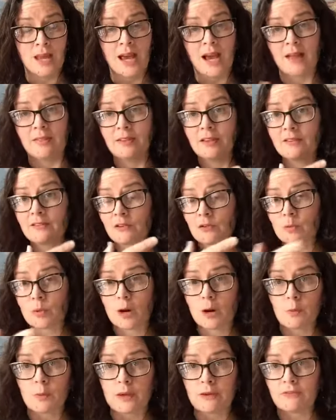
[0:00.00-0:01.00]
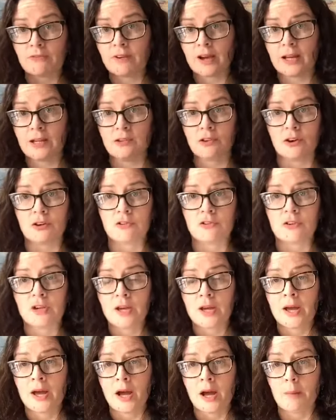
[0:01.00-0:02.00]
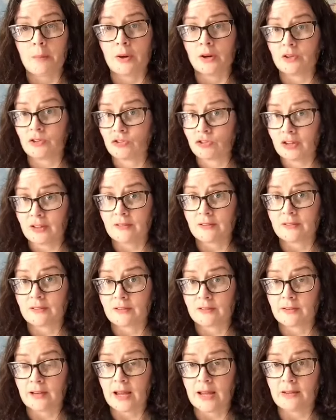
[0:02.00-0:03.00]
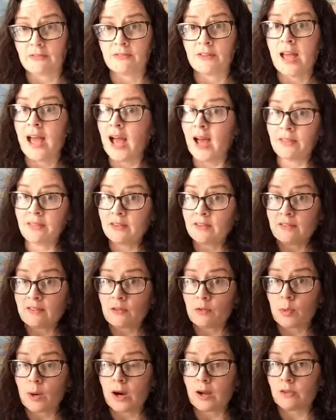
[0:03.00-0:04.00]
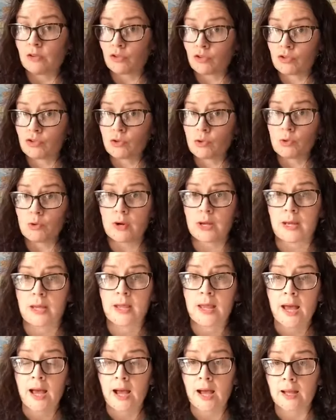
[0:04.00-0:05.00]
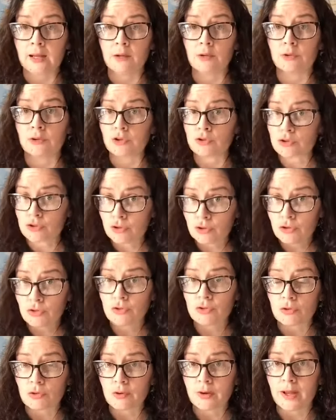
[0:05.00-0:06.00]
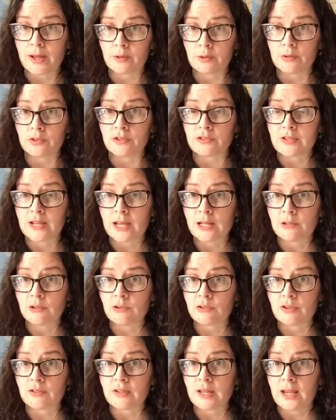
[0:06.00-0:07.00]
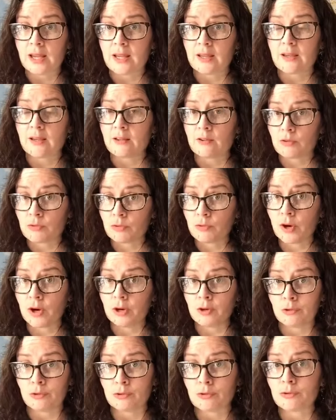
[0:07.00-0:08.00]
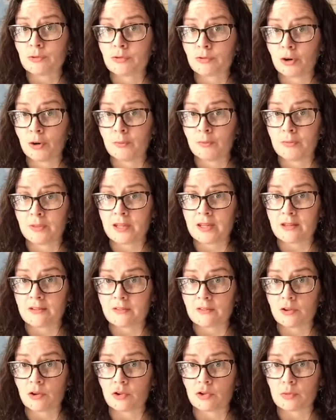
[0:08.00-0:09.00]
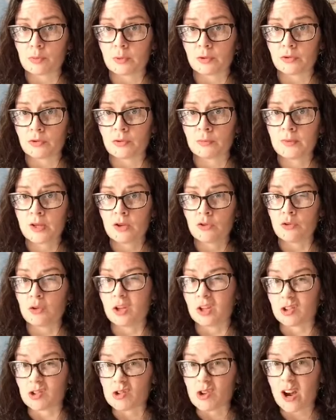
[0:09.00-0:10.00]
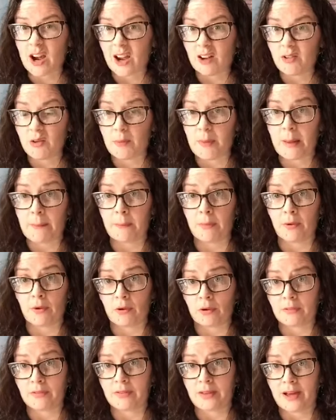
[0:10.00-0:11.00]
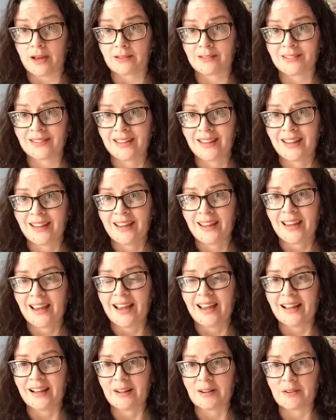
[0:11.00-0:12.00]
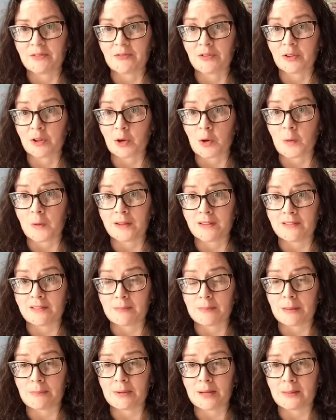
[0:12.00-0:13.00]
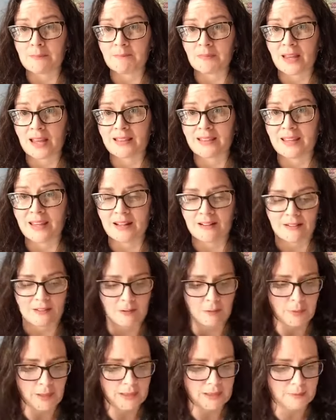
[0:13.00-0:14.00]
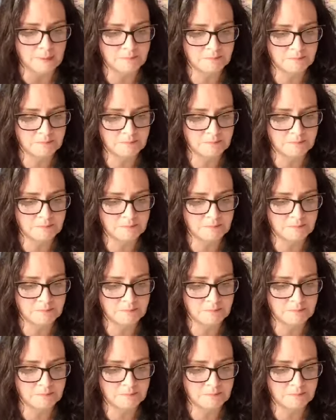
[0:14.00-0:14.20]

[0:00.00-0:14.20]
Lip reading: And this is where we find out about Jesus's life. And this is where the true story I'm going to tell you today is found from these Gospels. So you can try and remember all of that for the quiz maybe at the end of the week.